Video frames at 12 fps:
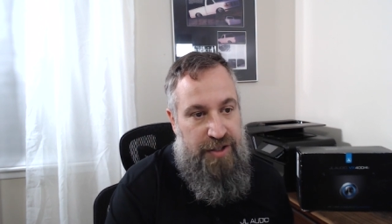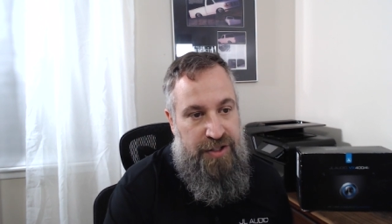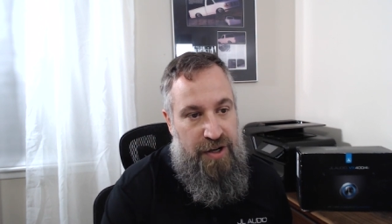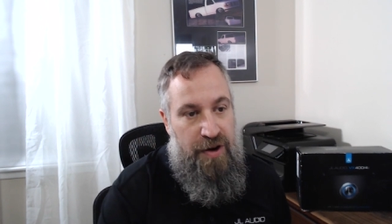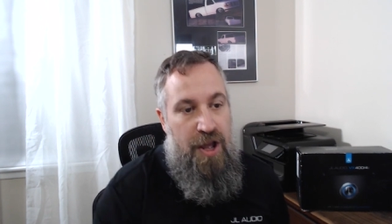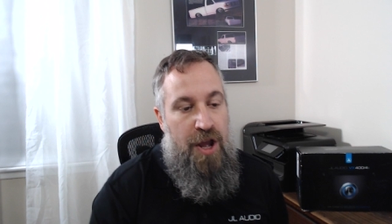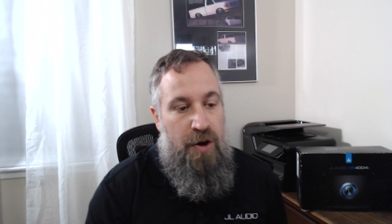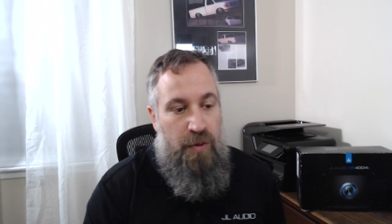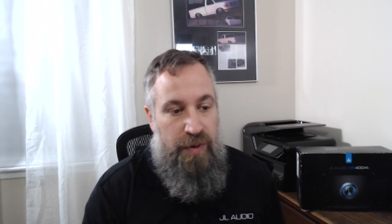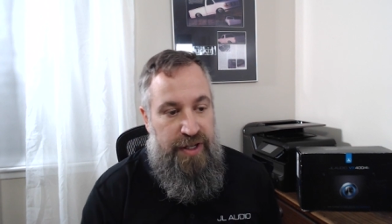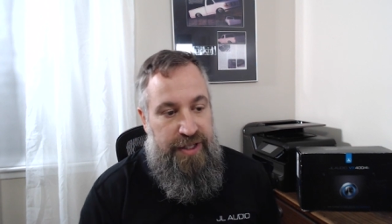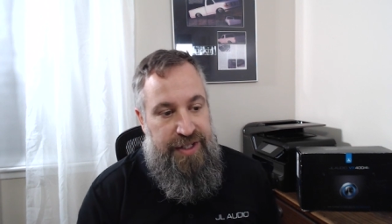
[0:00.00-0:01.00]
So
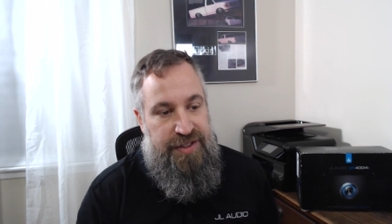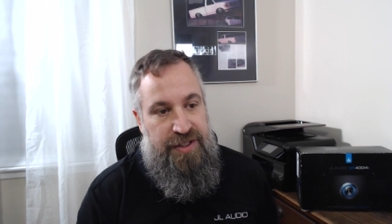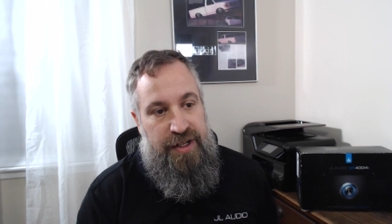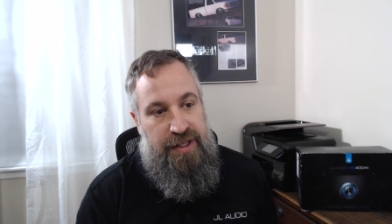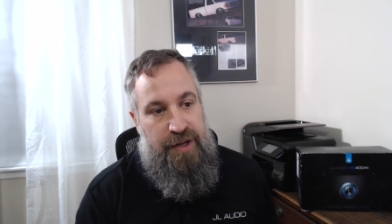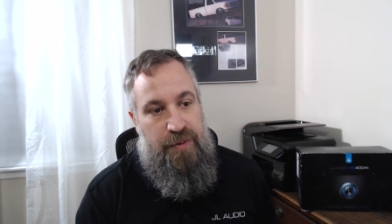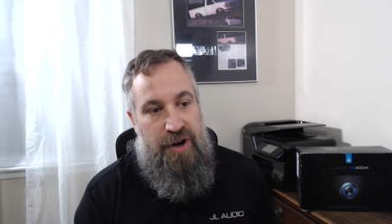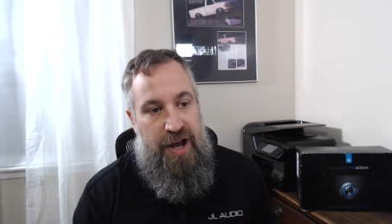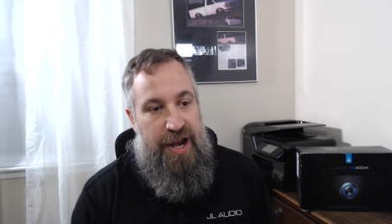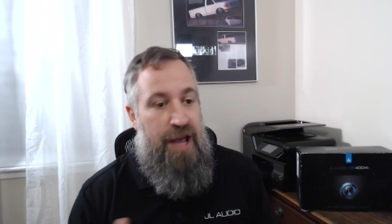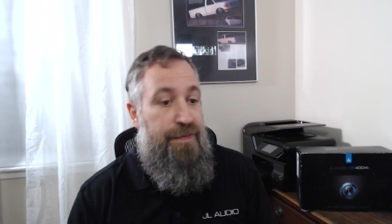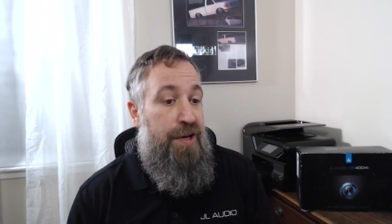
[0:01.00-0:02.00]
realistically, we're
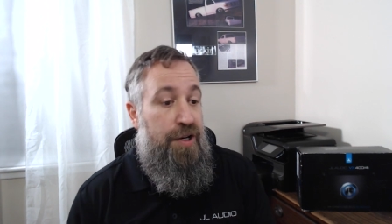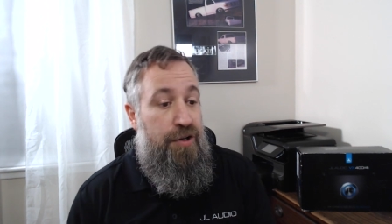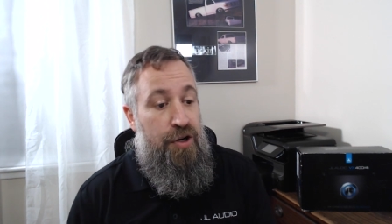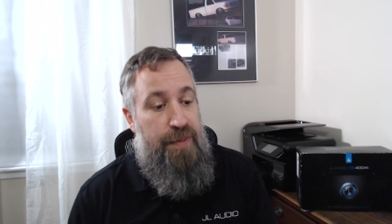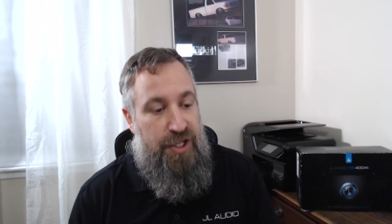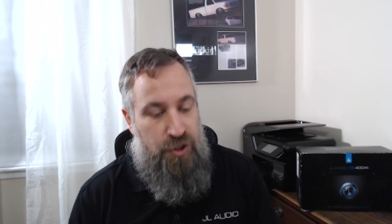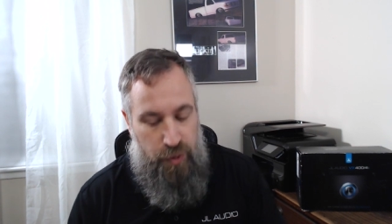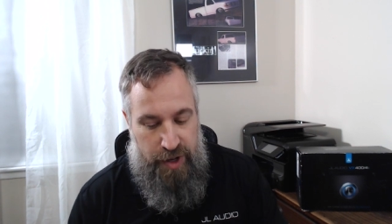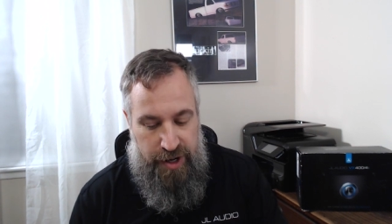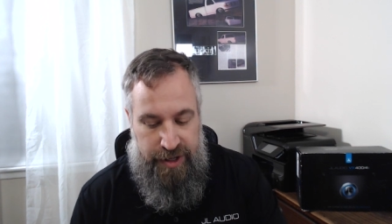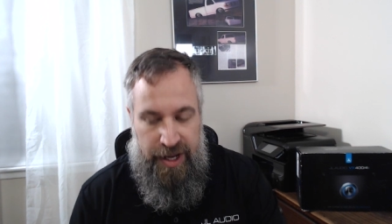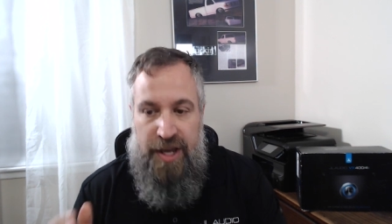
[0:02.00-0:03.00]
not having to do much
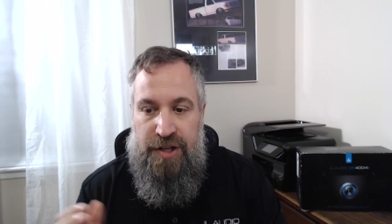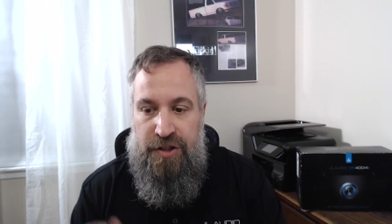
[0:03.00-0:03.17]
work